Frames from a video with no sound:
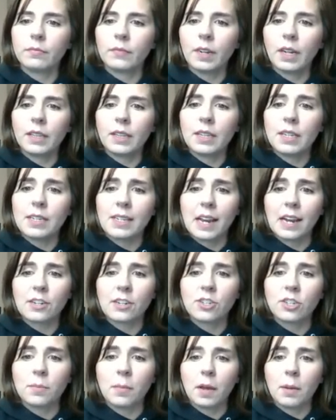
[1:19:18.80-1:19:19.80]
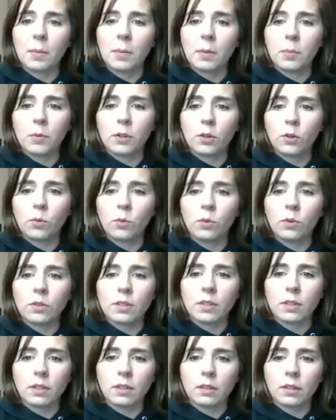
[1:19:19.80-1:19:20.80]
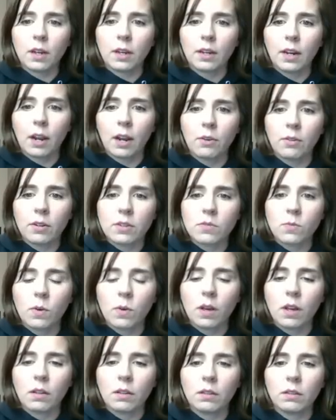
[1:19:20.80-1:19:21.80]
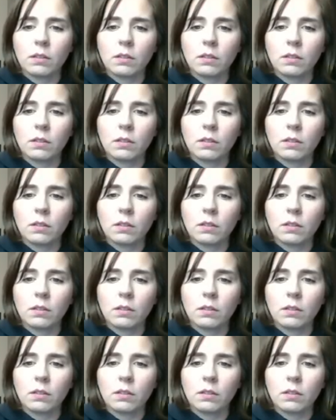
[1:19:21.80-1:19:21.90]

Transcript: These actually might be pretty cool to cut out as well.